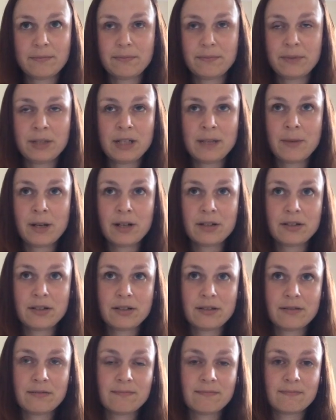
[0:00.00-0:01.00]
pretty
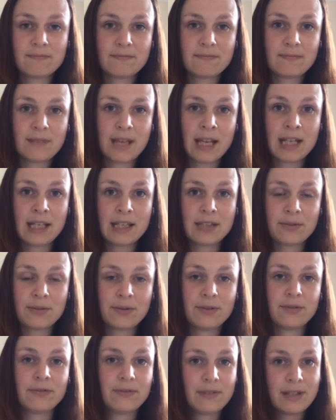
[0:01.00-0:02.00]
much any sort
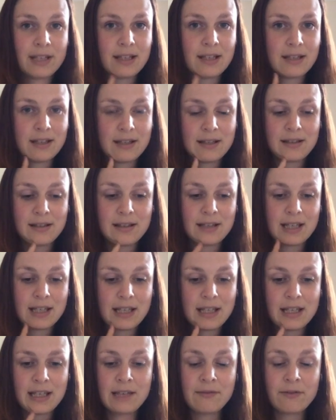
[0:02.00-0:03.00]
of
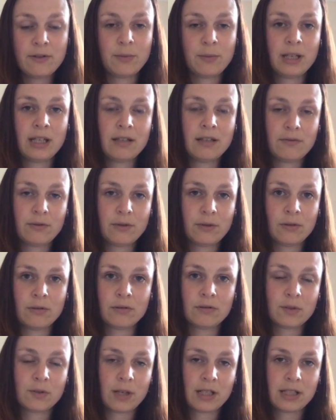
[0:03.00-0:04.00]
even weave
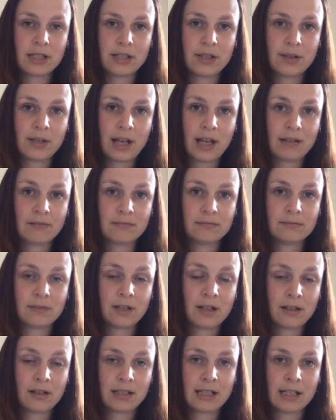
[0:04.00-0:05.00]
or 22 count
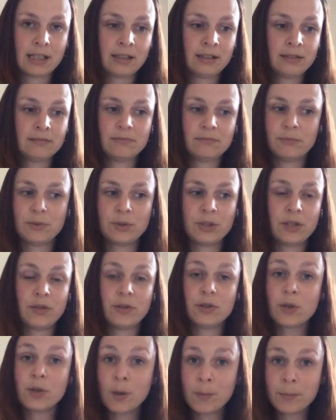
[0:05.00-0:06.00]
Hardanger will do
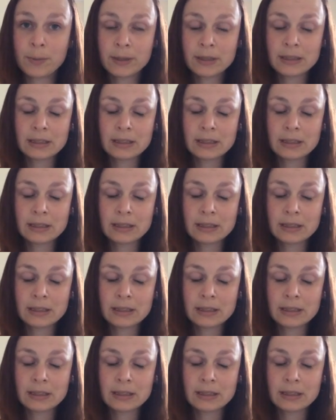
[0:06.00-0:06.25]
the job,